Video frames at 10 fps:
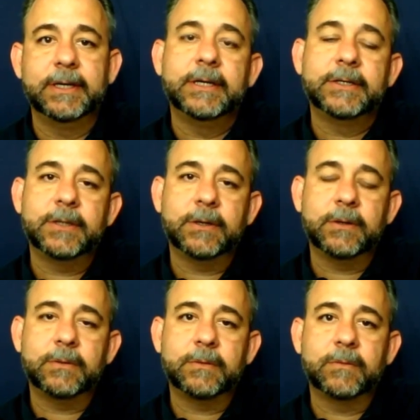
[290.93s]

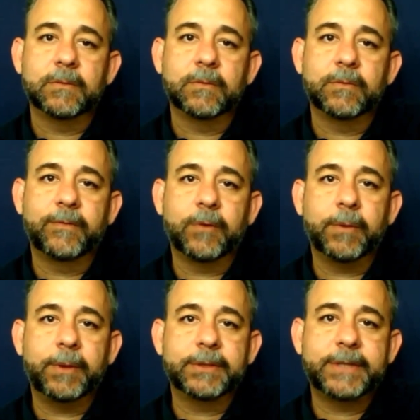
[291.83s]
So before
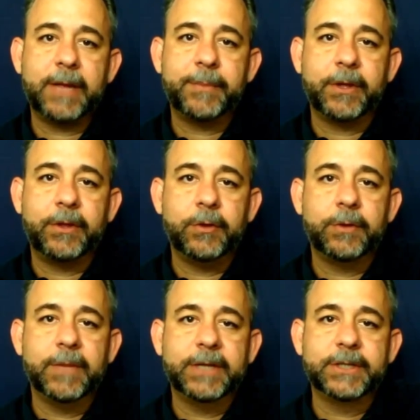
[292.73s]
we were taping, you
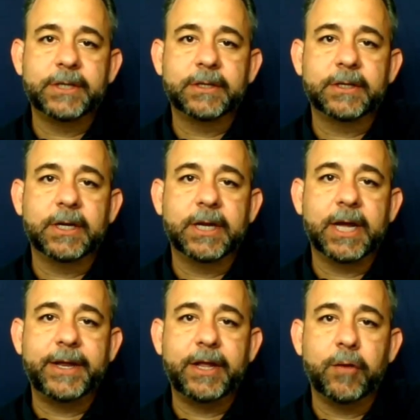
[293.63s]
had mentioned an
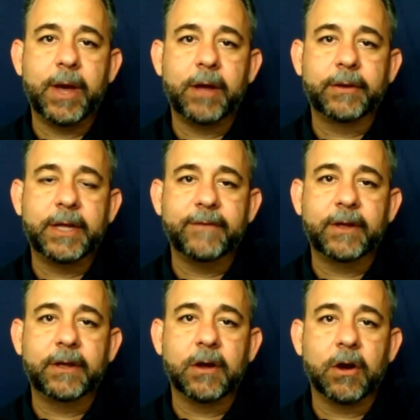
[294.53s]
idea about
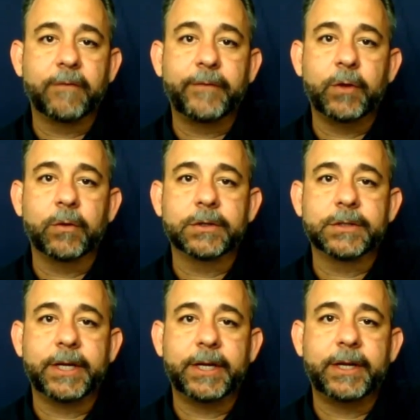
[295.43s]
giving our viewers
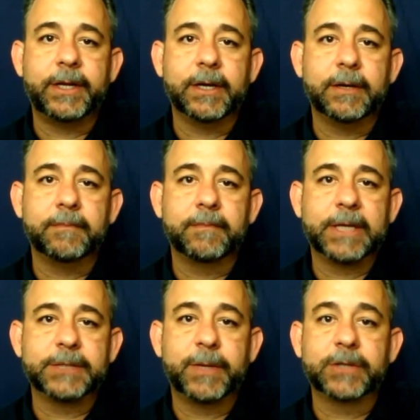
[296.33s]
a
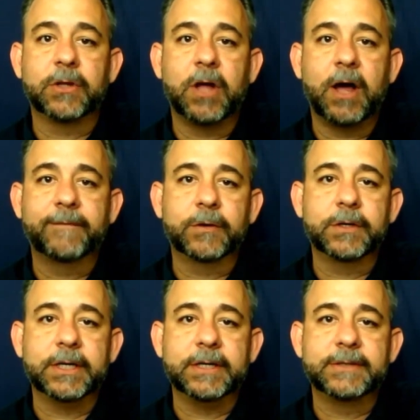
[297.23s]
special offer
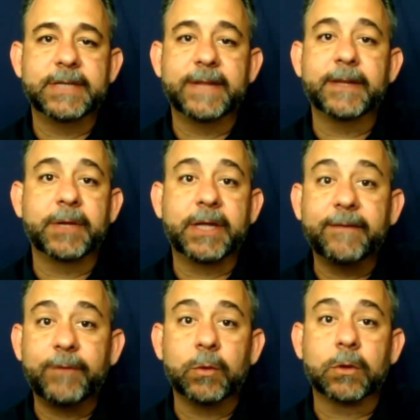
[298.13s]
to incent them to
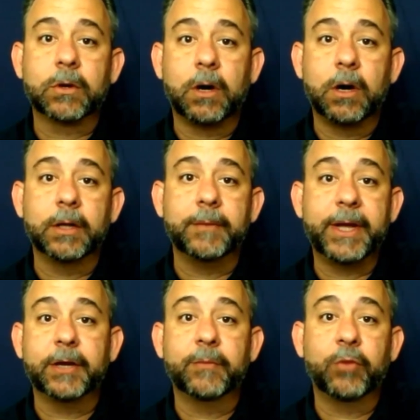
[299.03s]
give you a call and
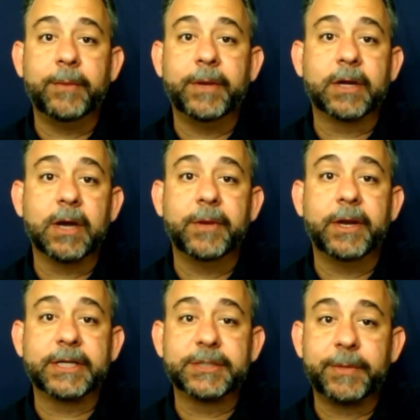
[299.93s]
make an appointment, come in
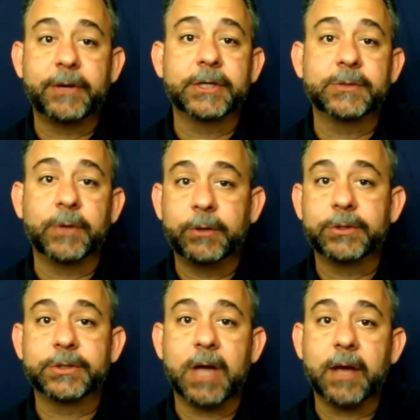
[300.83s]
and experience what you were
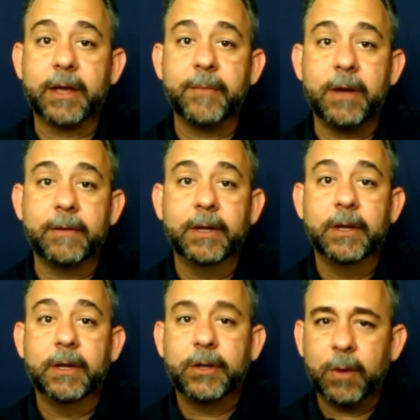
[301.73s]
just talking about.
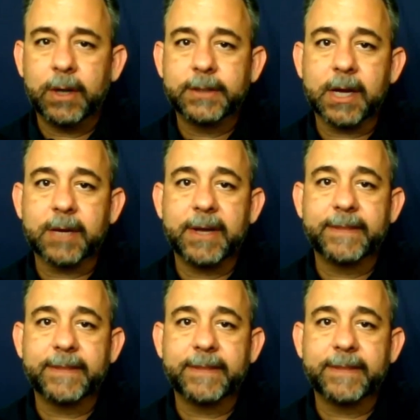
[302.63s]
you want to talk about